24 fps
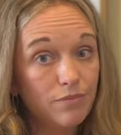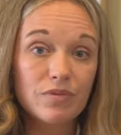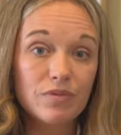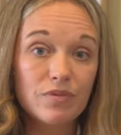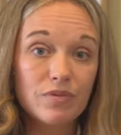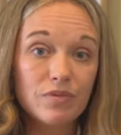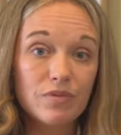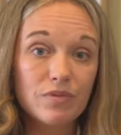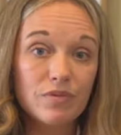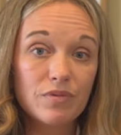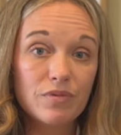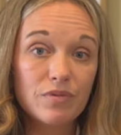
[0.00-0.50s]

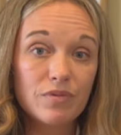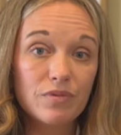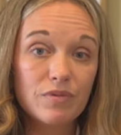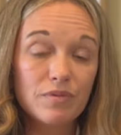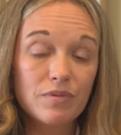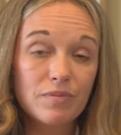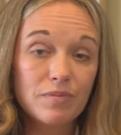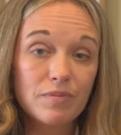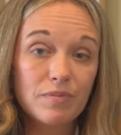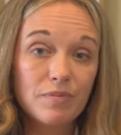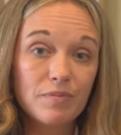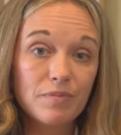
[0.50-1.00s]

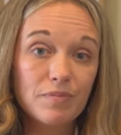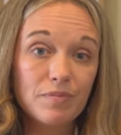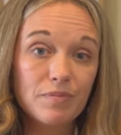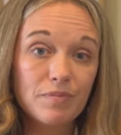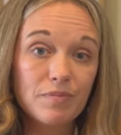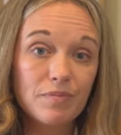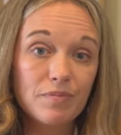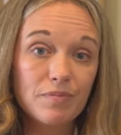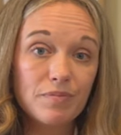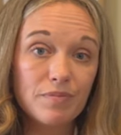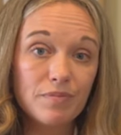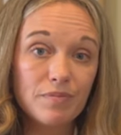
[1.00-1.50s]

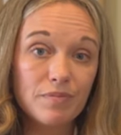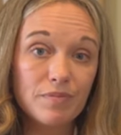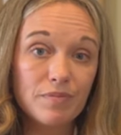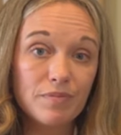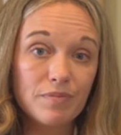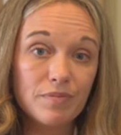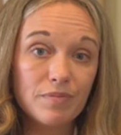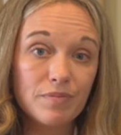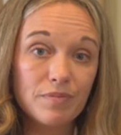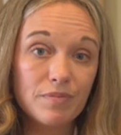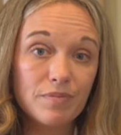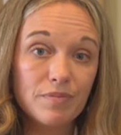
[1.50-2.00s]

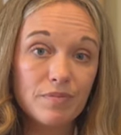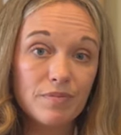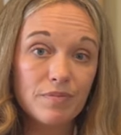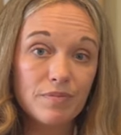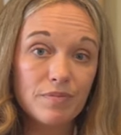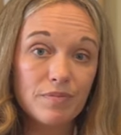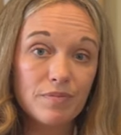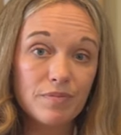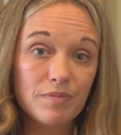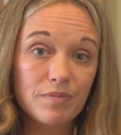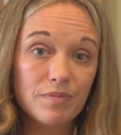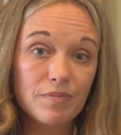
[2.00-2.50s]

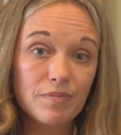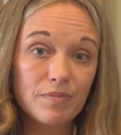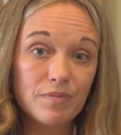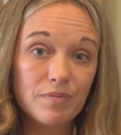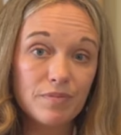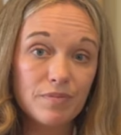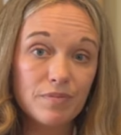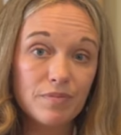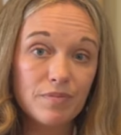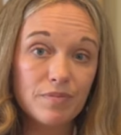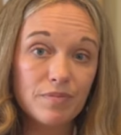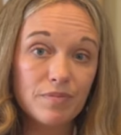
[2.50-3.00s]

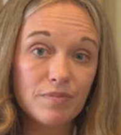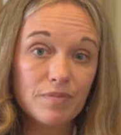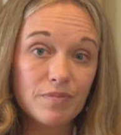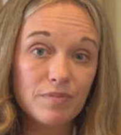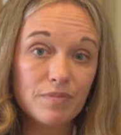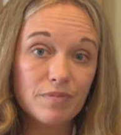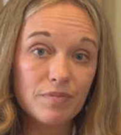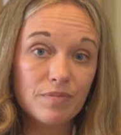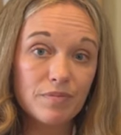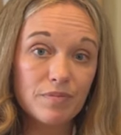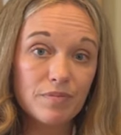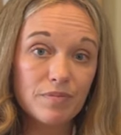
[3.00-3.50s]

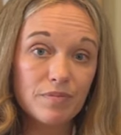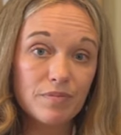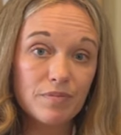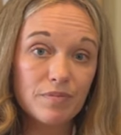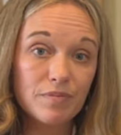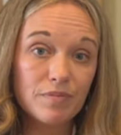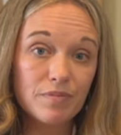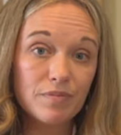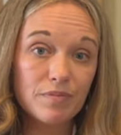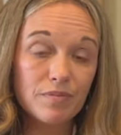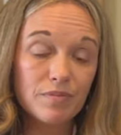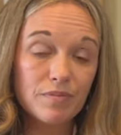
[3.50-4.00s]

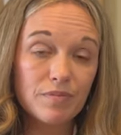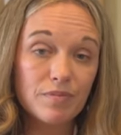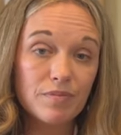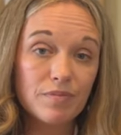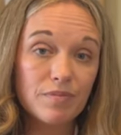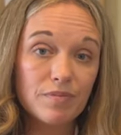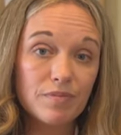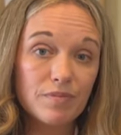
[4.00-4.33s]
(not speaking)